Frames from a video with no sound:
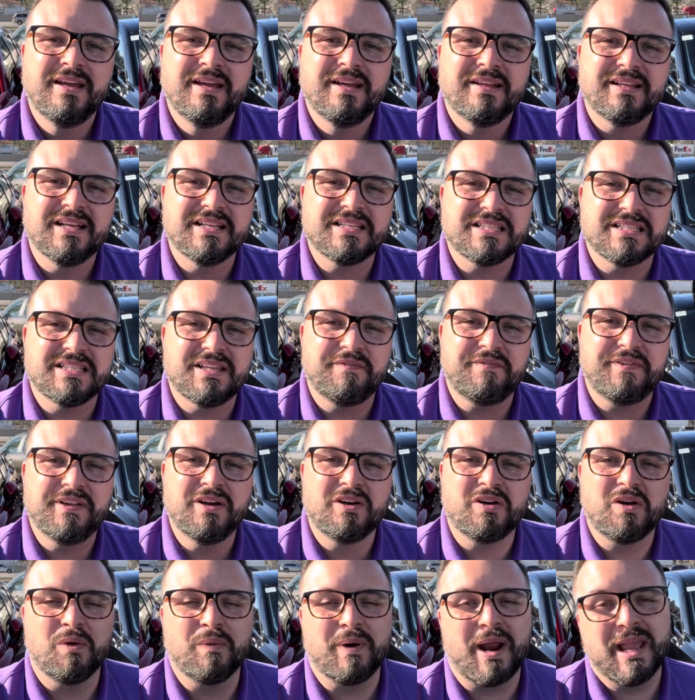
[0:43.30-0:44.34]
This is the
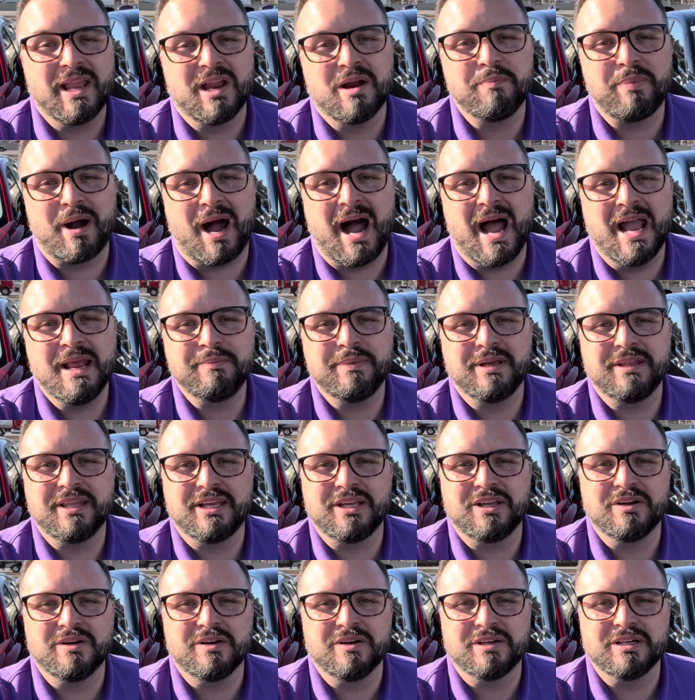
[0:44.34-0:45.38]
vehicle right here behind me that
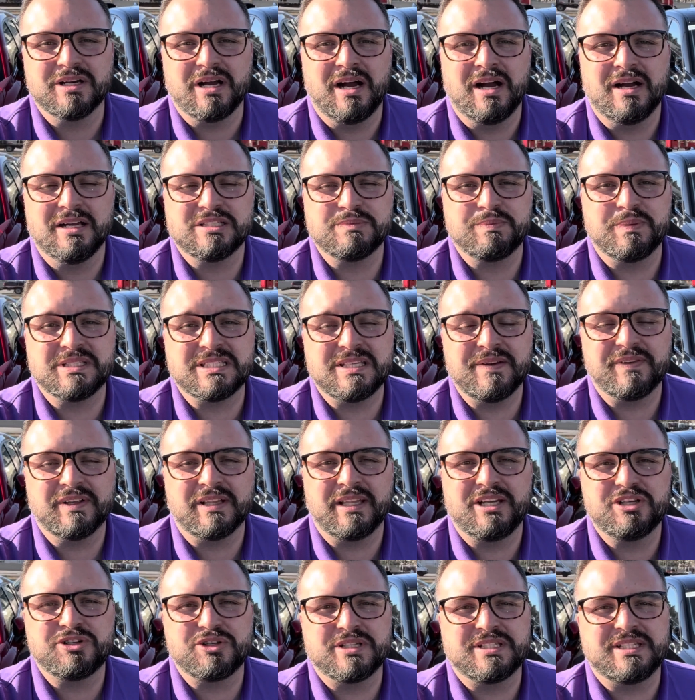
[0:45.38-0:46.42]
you're specifically
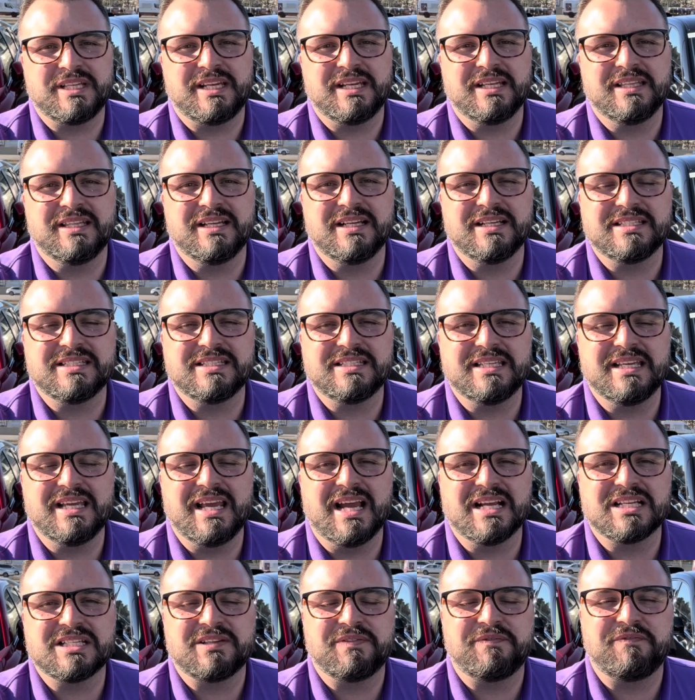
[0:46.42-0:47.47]
interested in, the
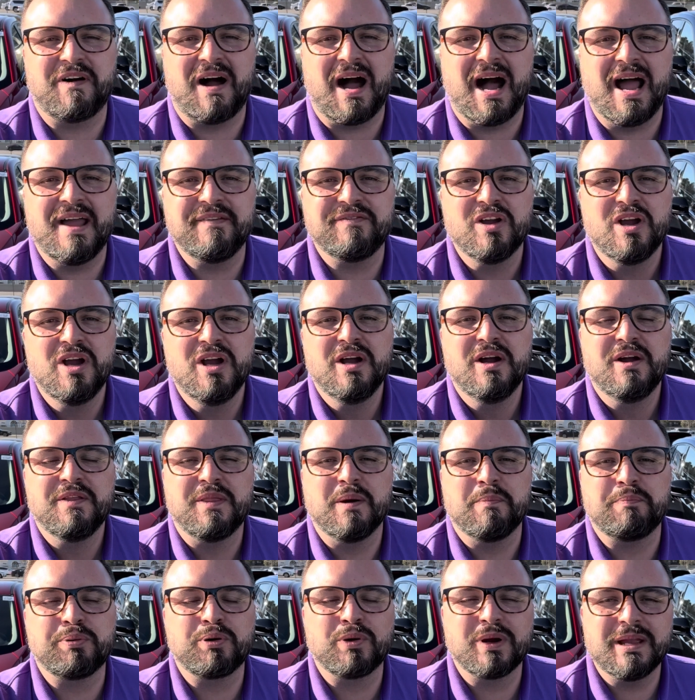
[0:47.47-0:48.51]
CX-5, the
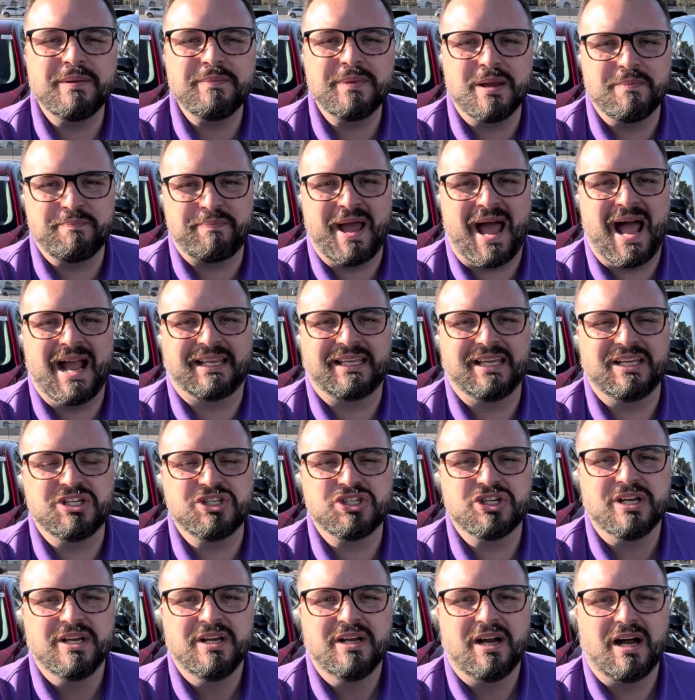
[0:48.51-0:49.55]
premium package.
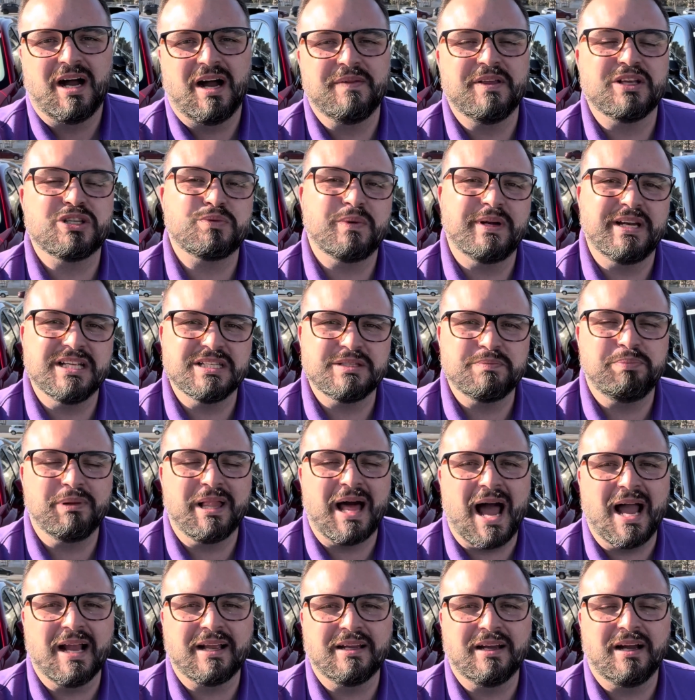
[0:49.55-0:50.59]
This one is
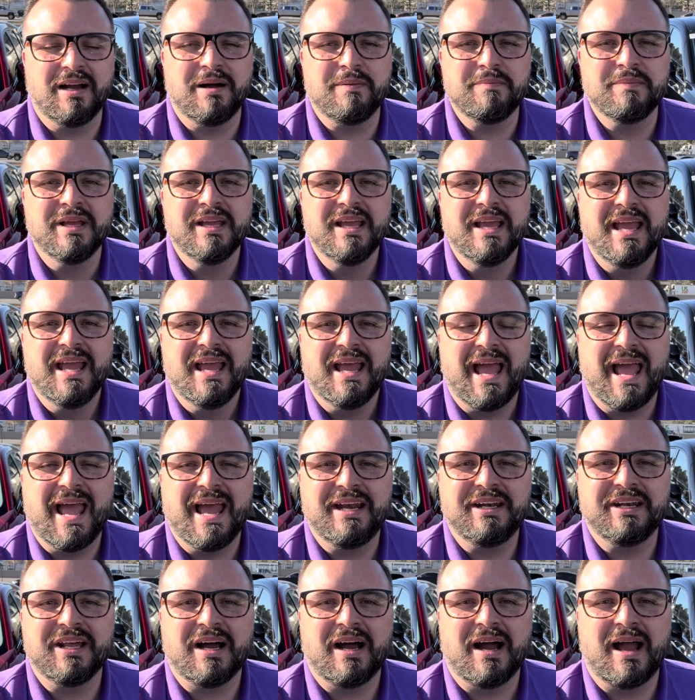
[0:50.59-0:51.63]
black,
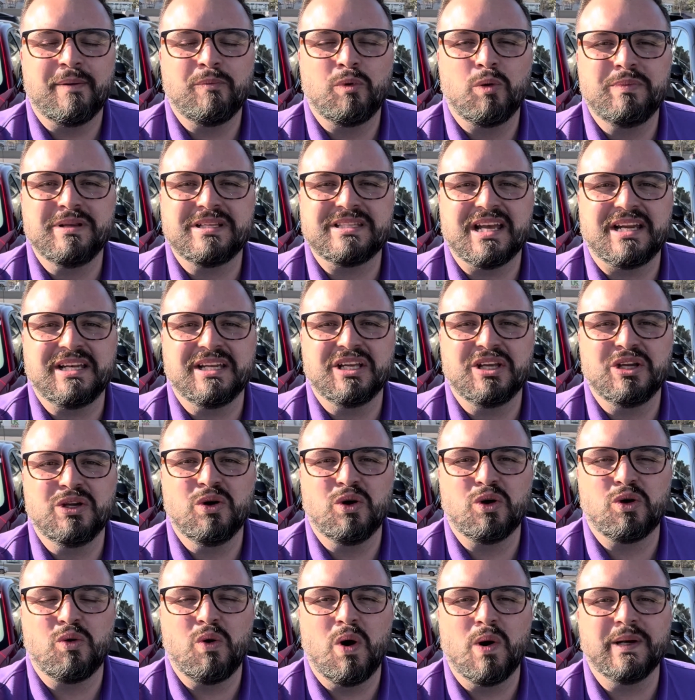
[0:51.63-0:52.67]
and I will be sending you a
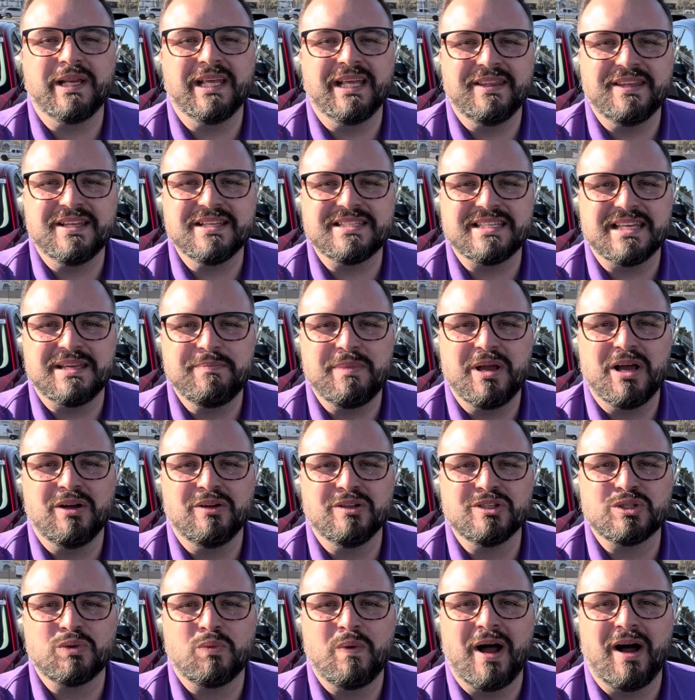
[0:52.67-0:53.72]
quote in this email
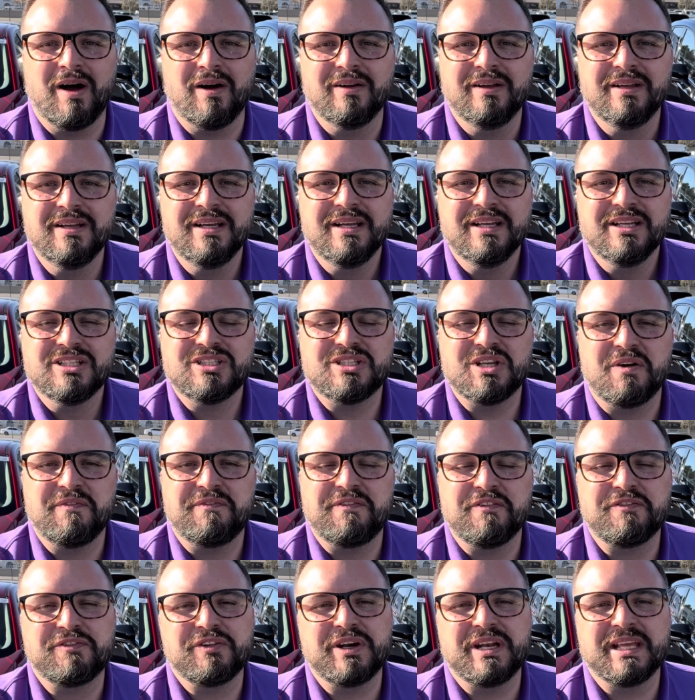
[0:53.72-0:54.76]
as well. So
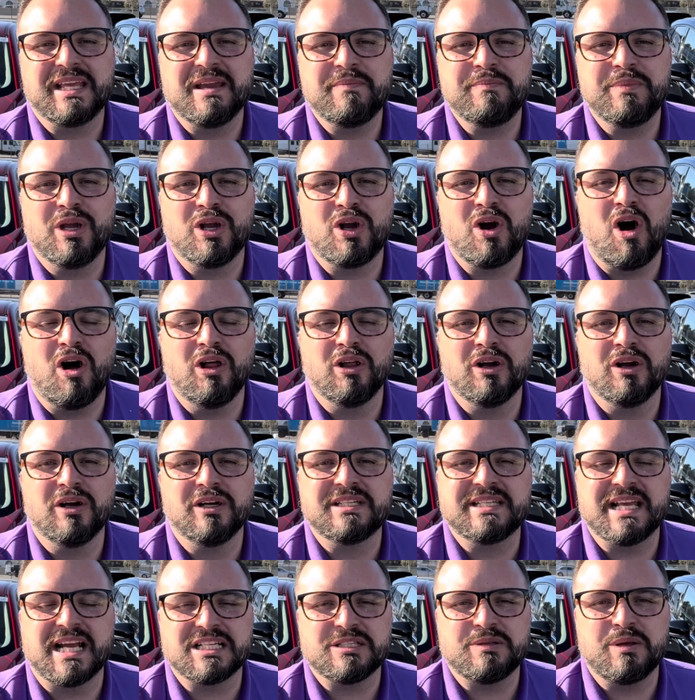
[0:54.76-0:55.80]
feel free to give me a call or
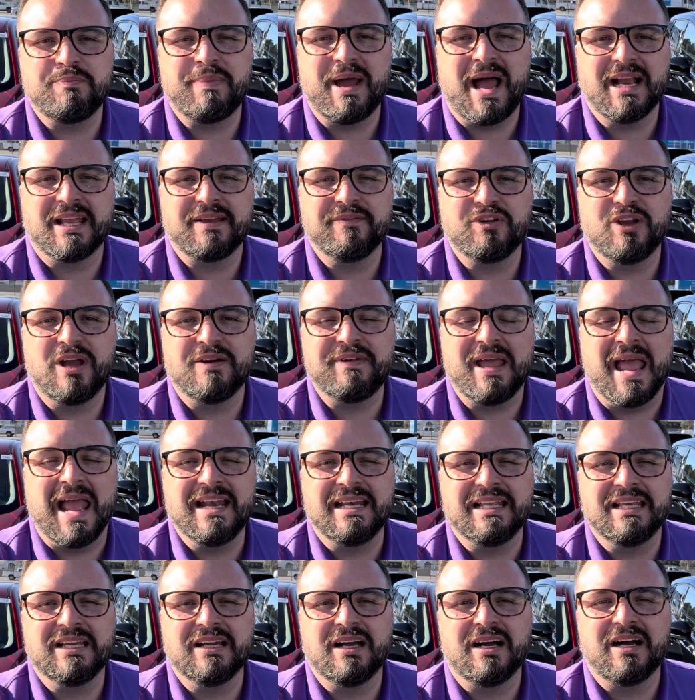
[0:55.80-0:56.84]
text me back if you have
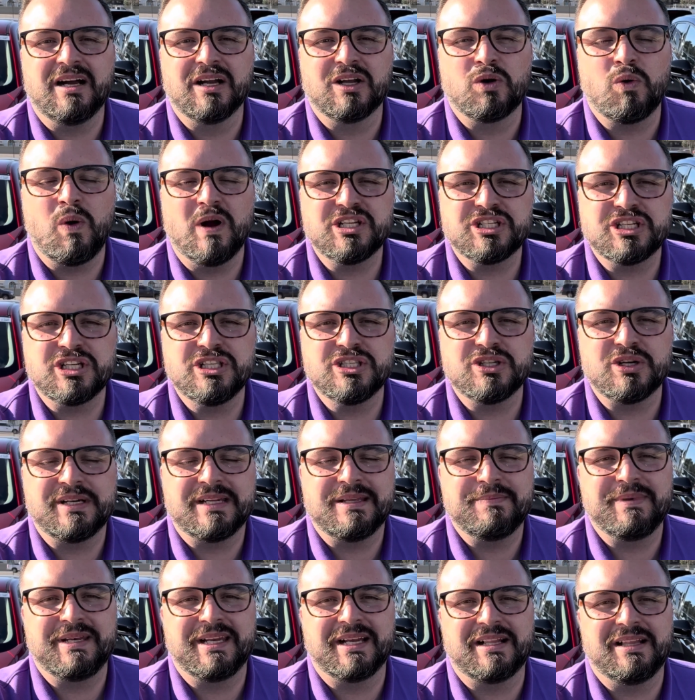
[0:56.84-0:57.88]
any questions or
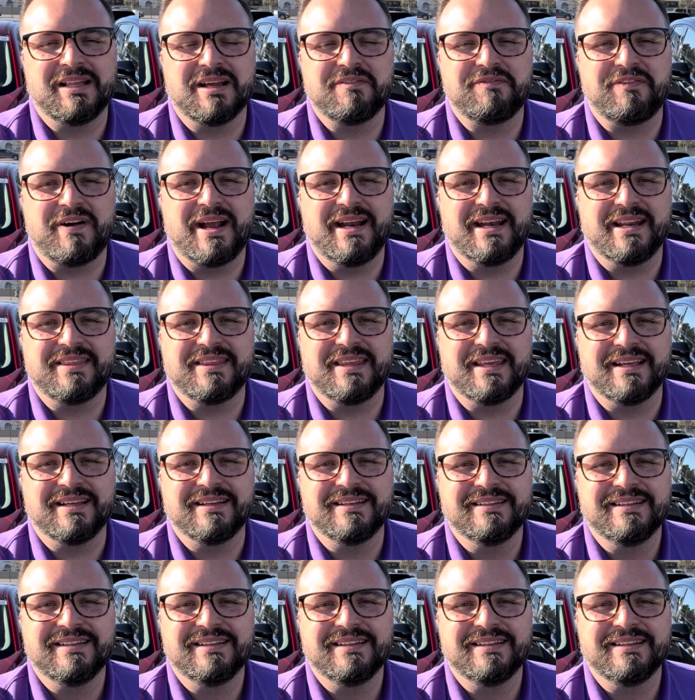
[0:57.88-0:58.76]
need me to clarify anything.